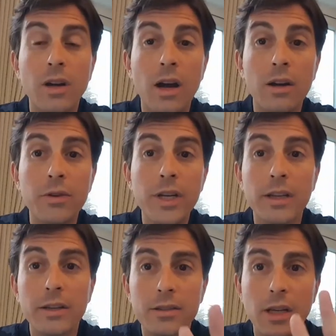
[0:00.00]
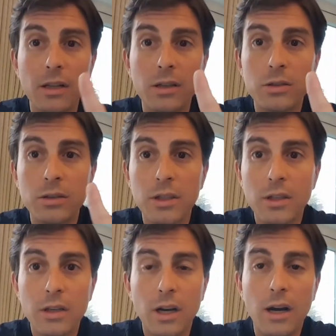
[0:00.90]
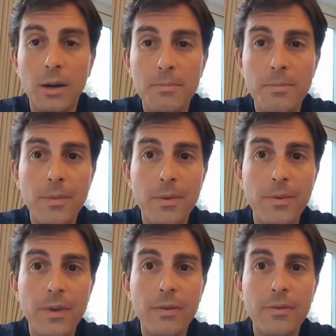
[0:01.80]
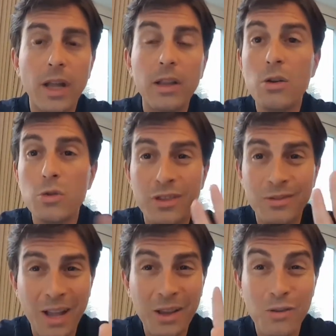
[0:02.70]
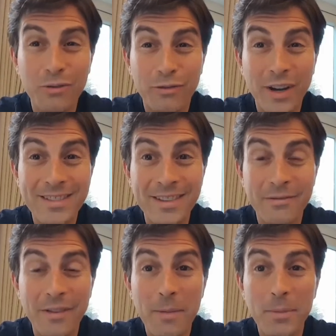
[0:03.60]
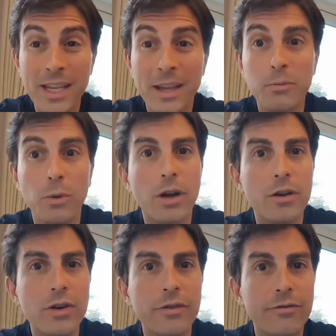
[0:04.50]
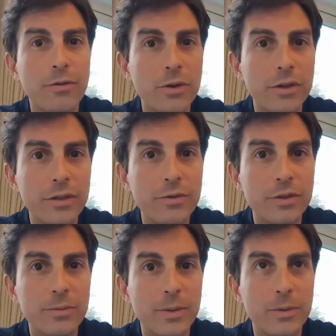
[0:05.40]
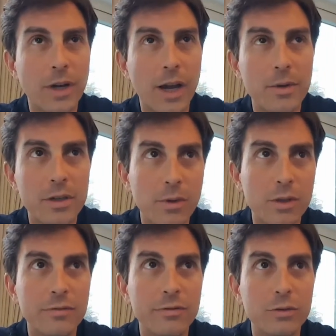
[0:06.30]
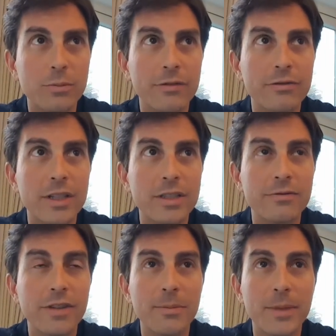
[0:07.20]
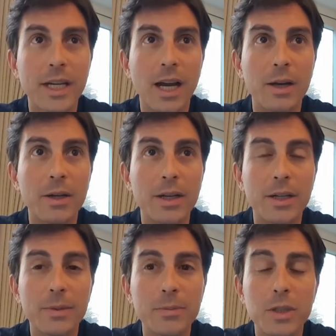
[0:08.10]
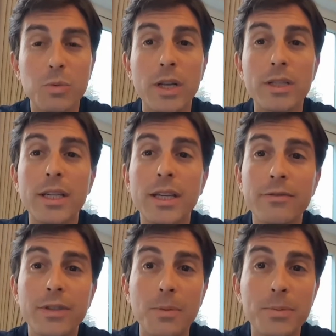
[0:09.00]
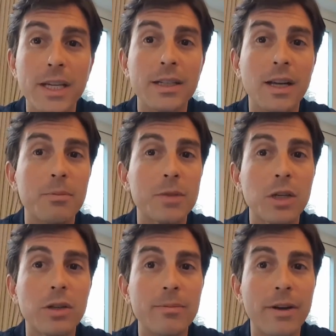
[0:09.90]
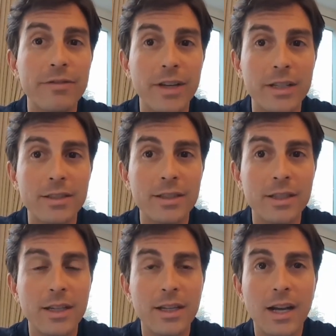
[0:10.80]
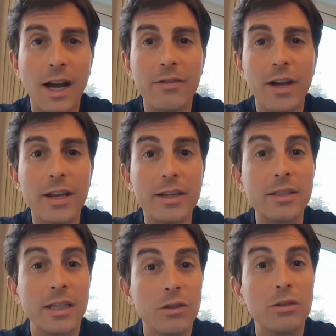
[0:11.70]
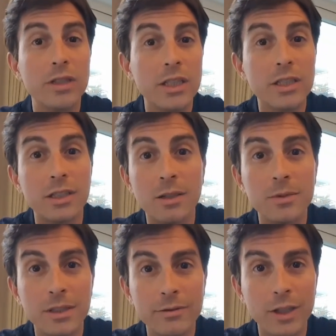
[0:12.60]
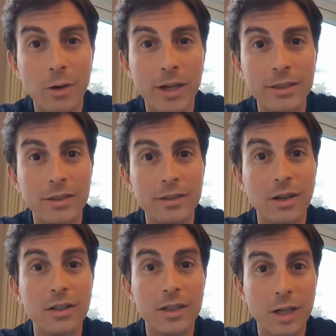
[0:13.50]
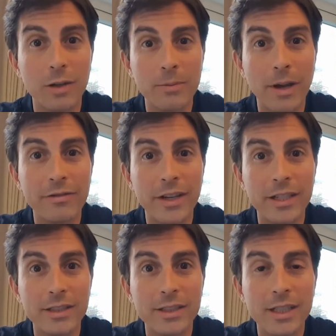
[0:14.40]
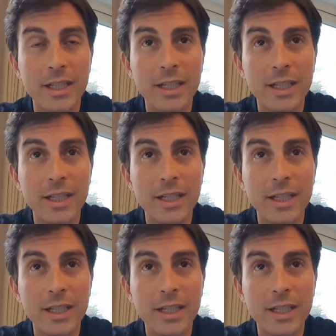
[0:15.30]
Greetings. Hello. Um, hello friends and family and 104 YouTube subscribers, most of whom are friends and family. I just wanted to give an update. I'm showing my face. I've had a single-digit number of requests to start showing my face.